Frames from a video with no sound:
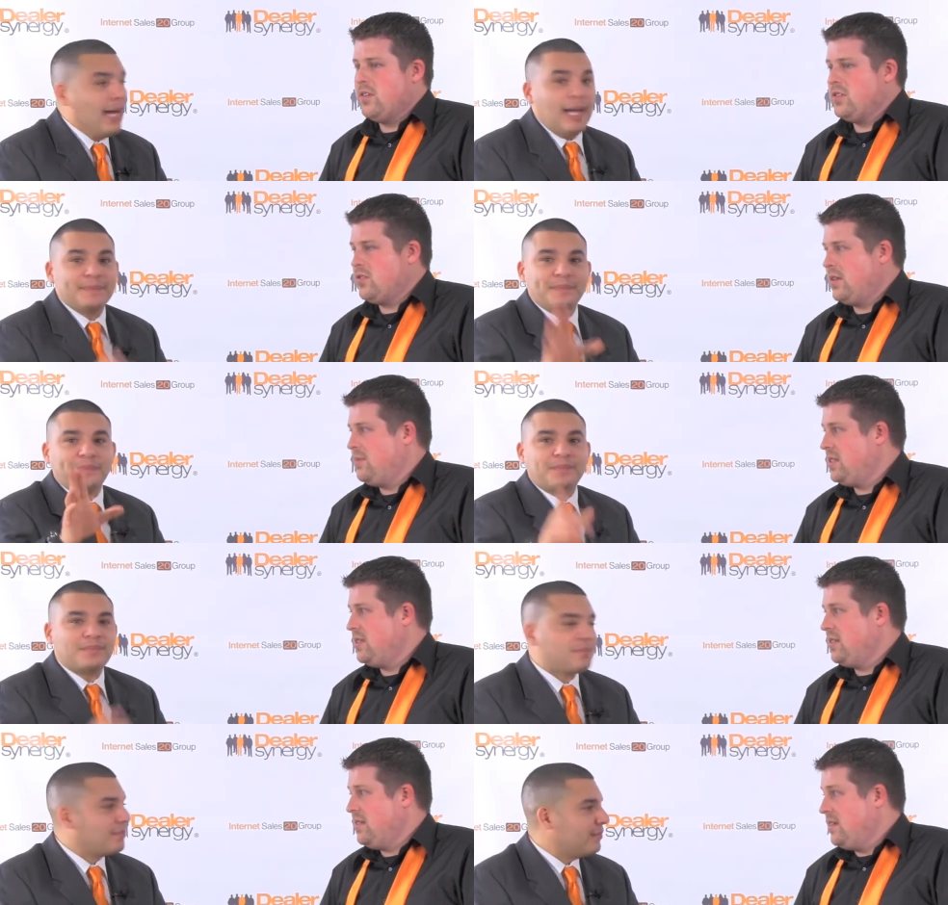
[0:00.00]
Speaker 1: the scripts.
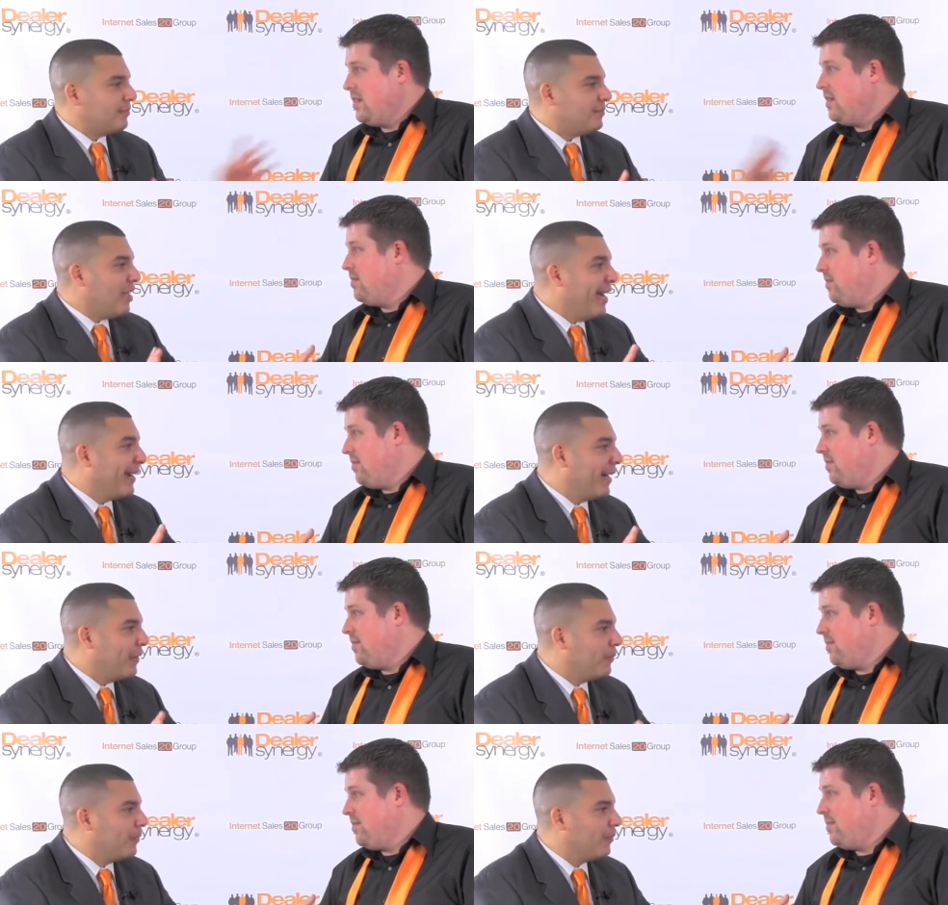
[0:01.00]
I got
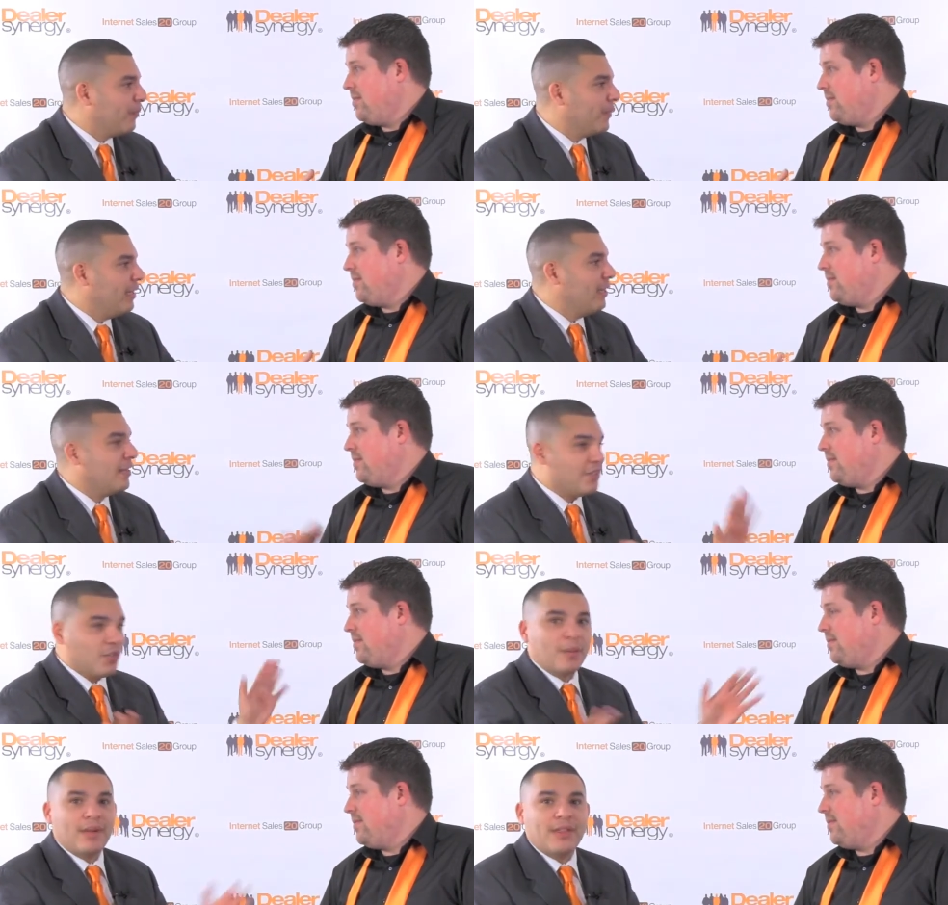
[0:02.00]
it. Let's
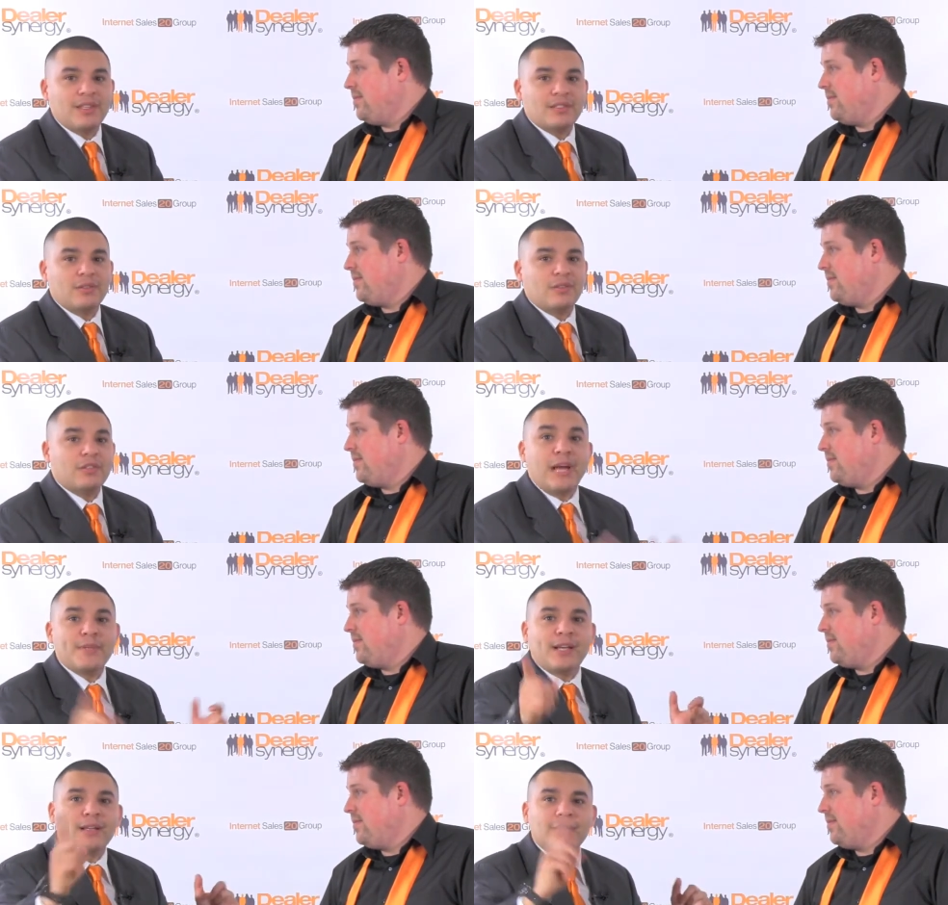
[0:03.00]
talk about this. Time
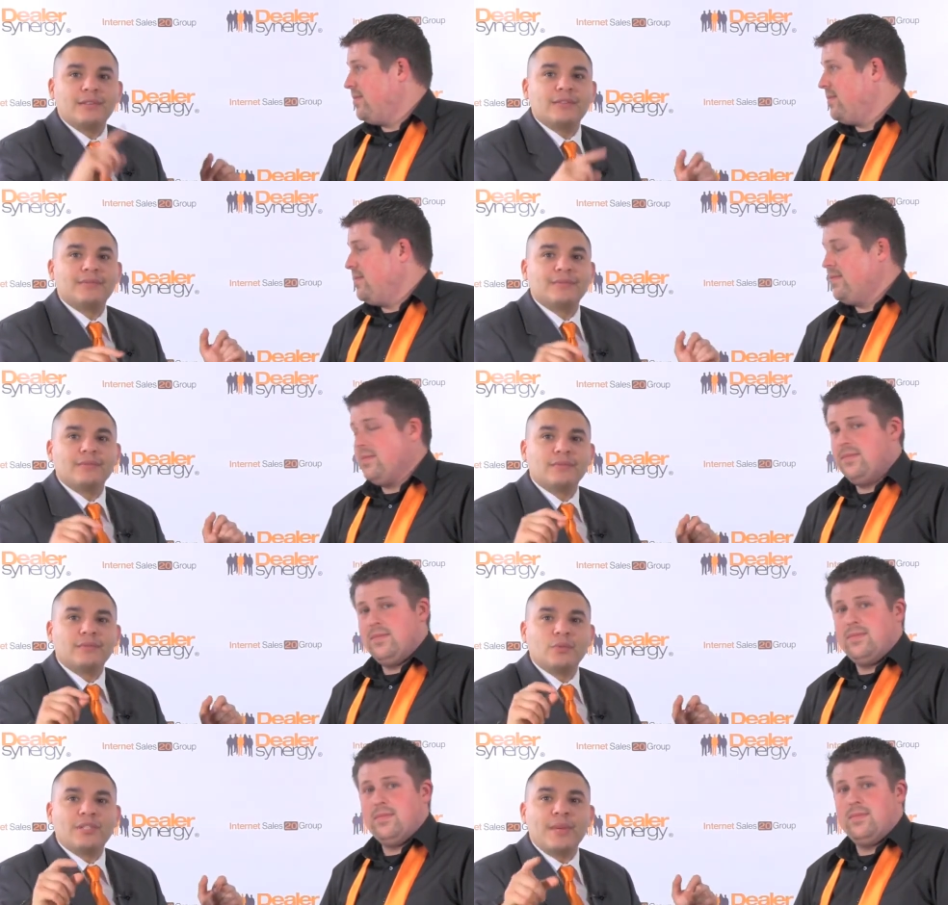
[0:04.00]
check.
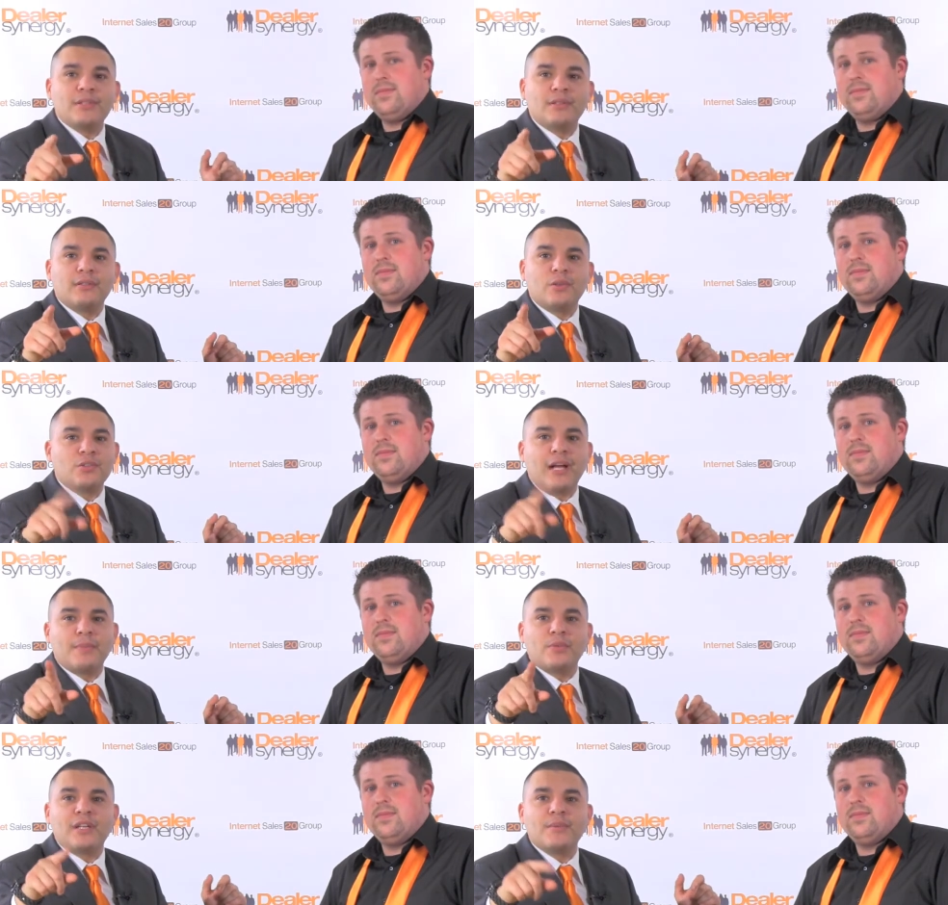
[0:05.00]
What time is it? Don't
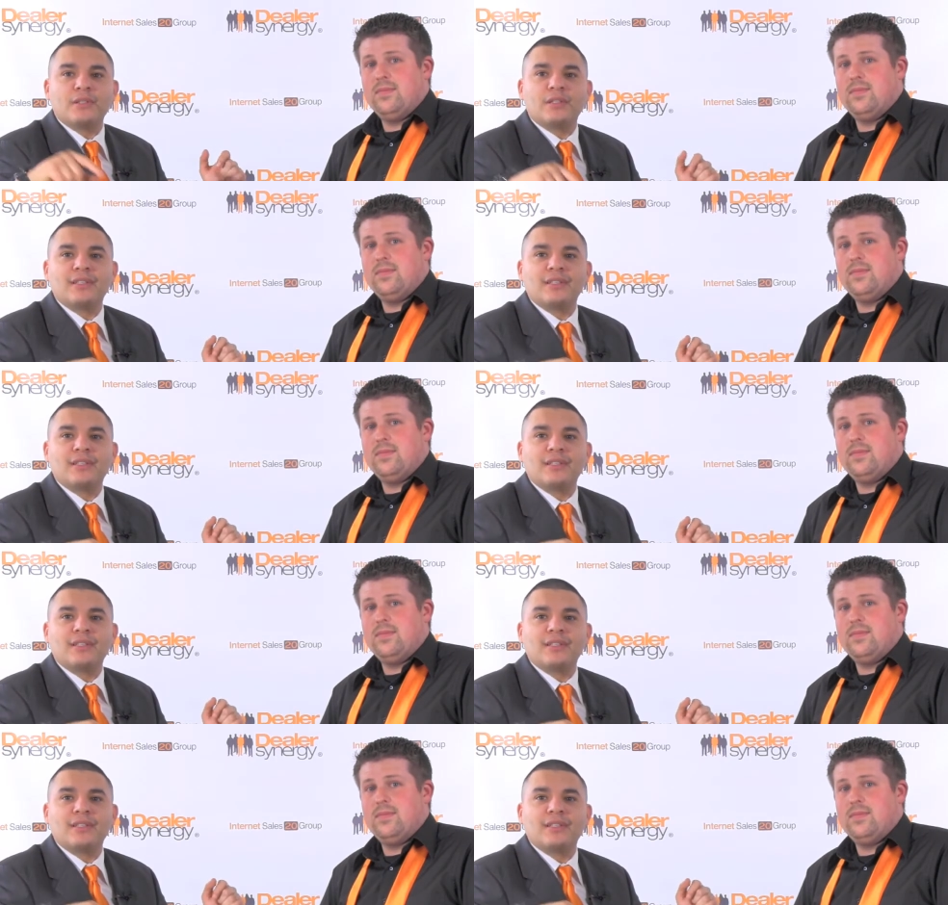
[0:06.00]
stop. What time is it?